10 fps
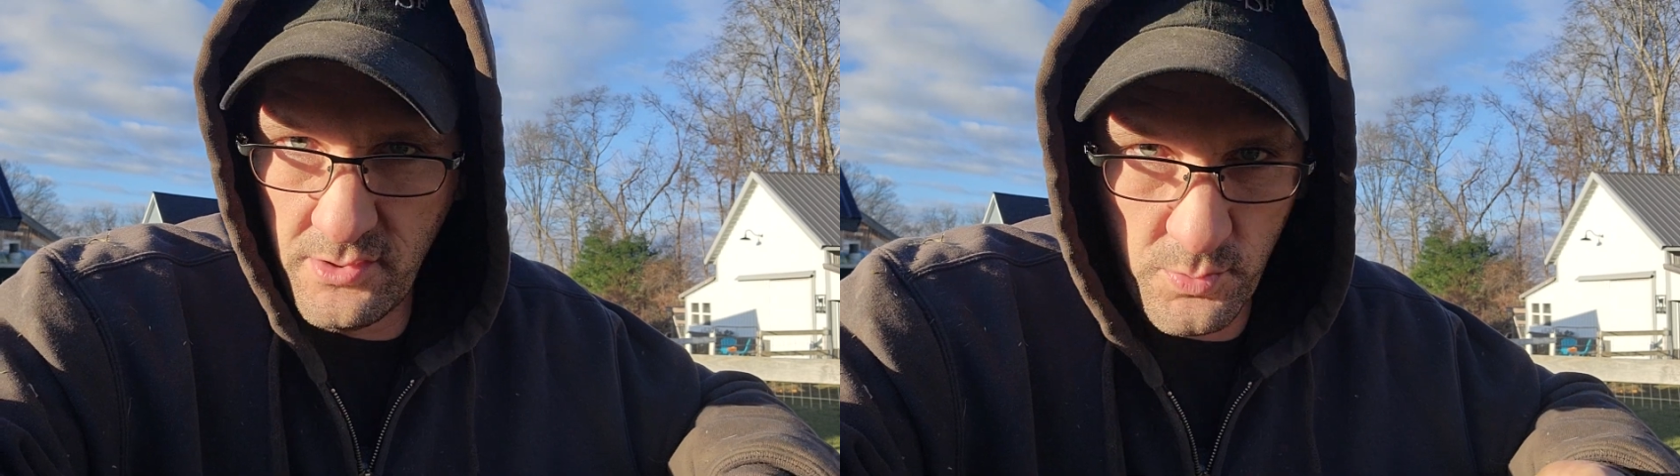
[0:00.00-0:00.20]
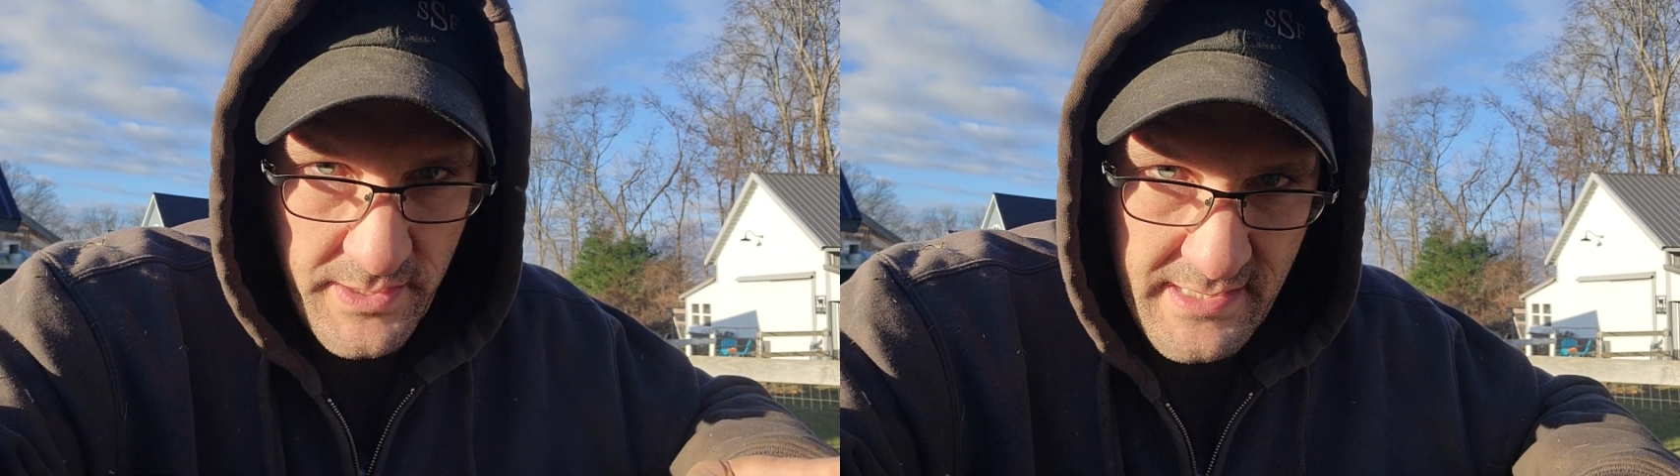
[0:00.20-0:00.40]

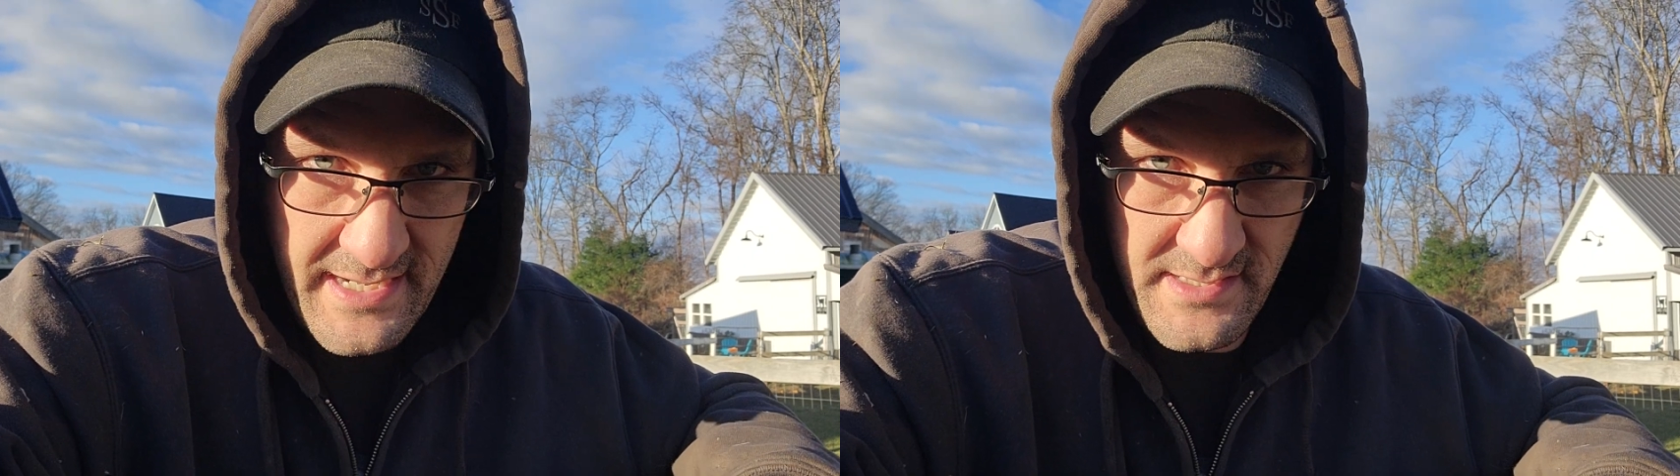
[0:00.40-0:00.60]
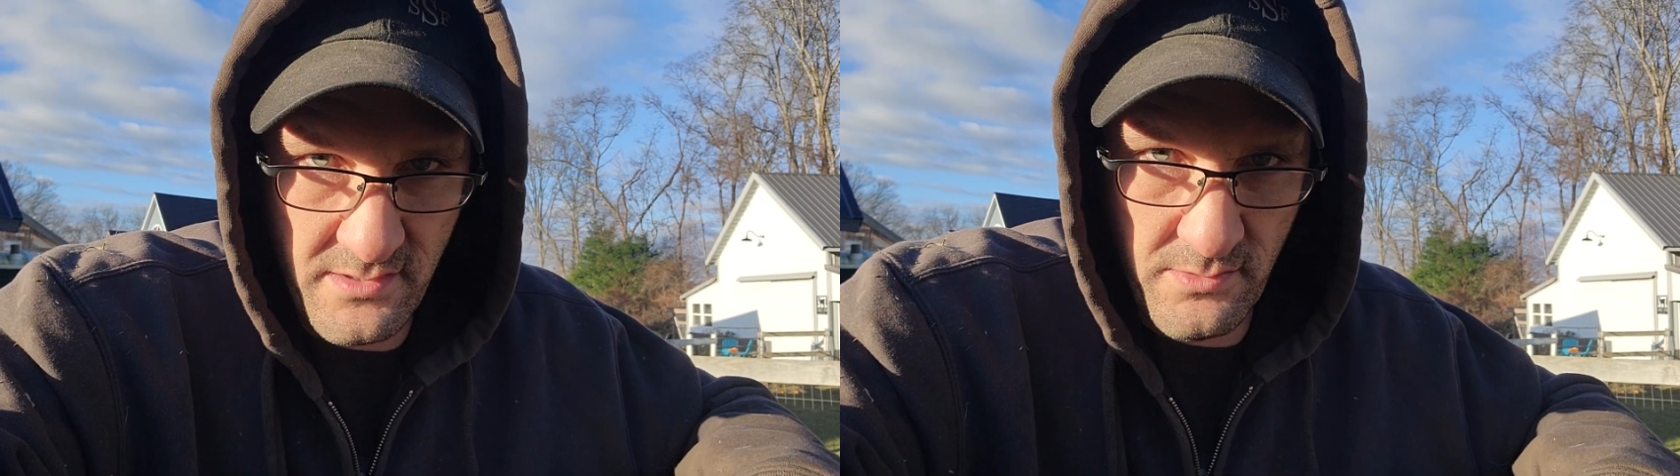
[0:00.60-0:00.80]
three
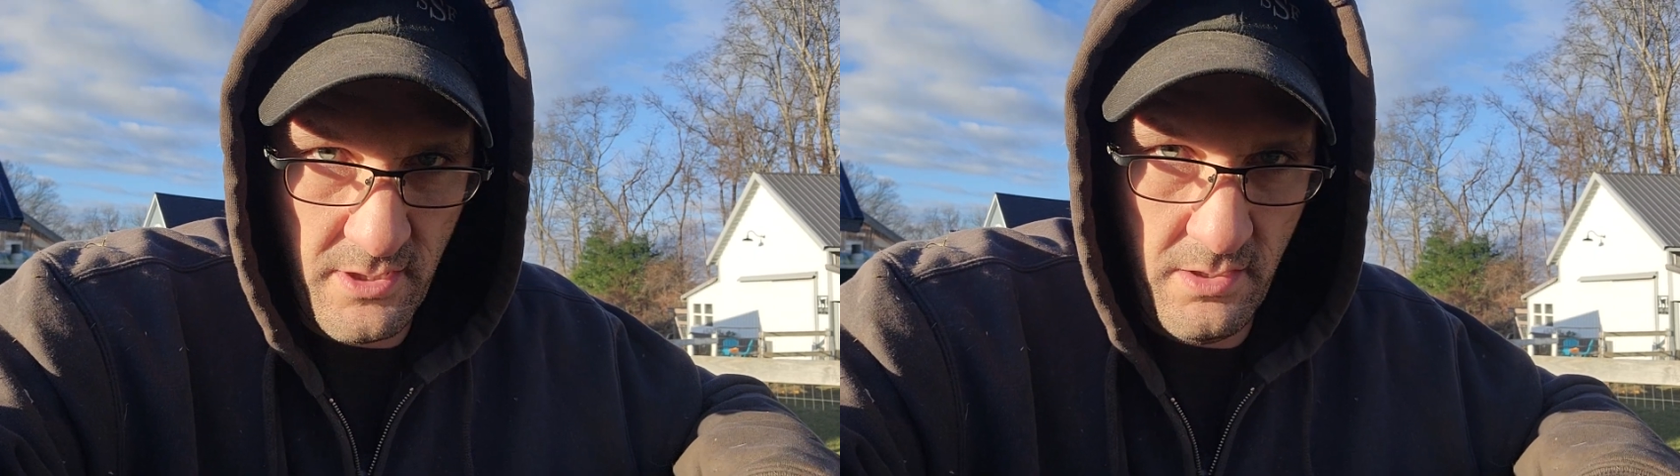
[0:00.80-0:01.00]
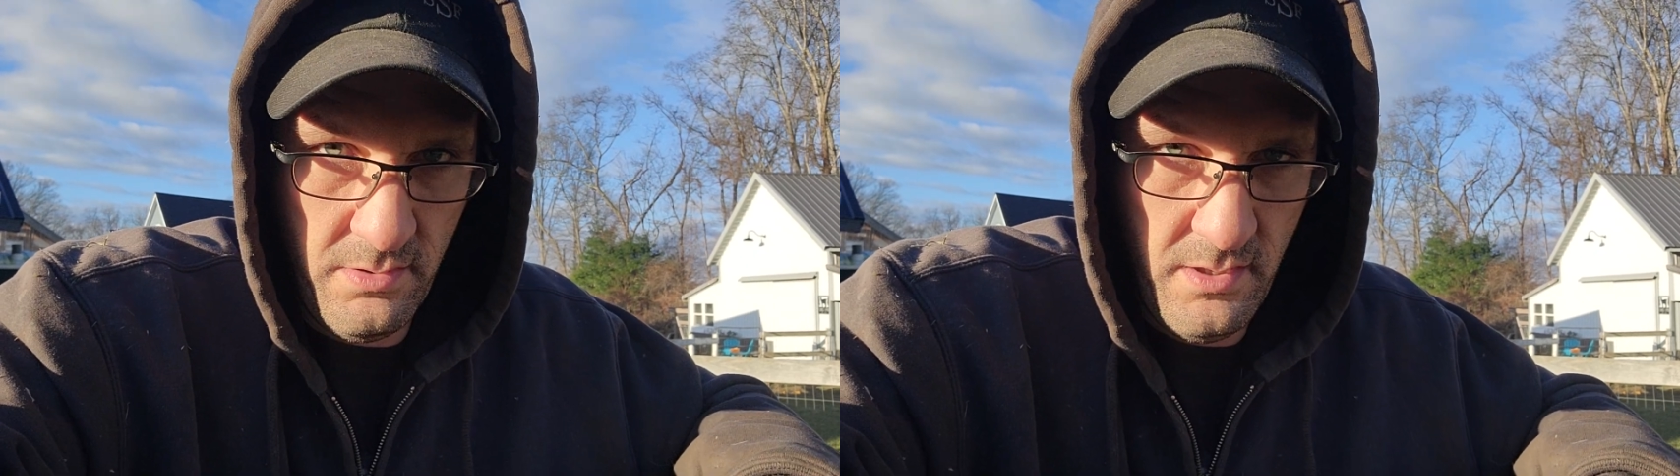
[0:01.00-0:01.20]
days in a
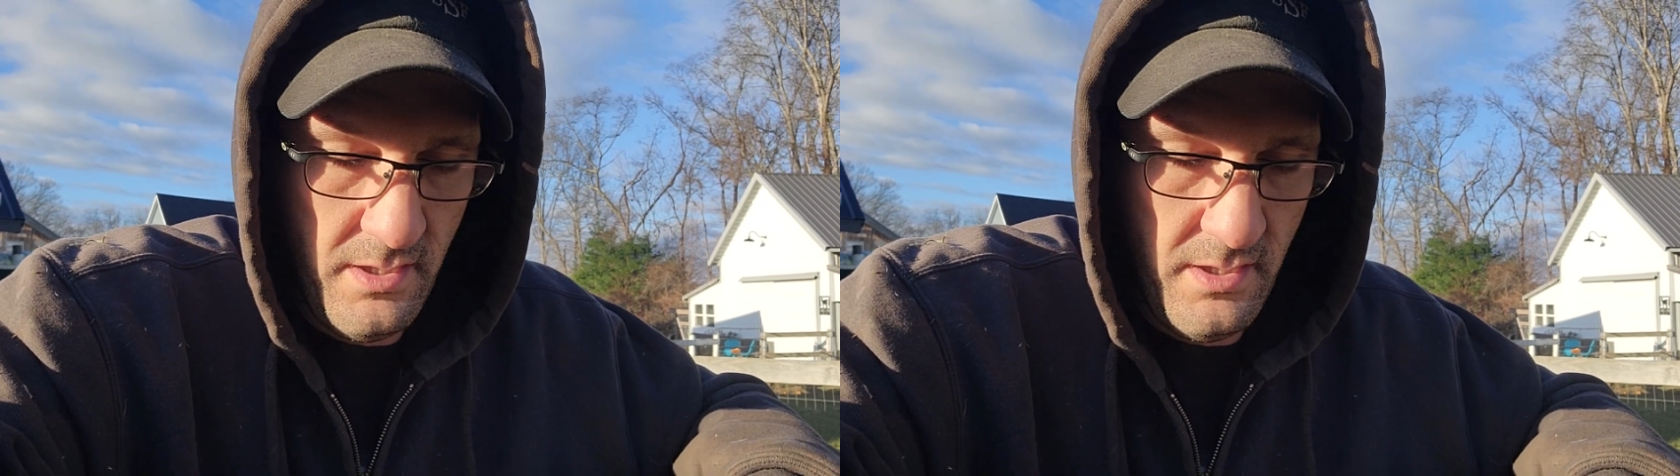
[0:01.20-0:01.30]
row.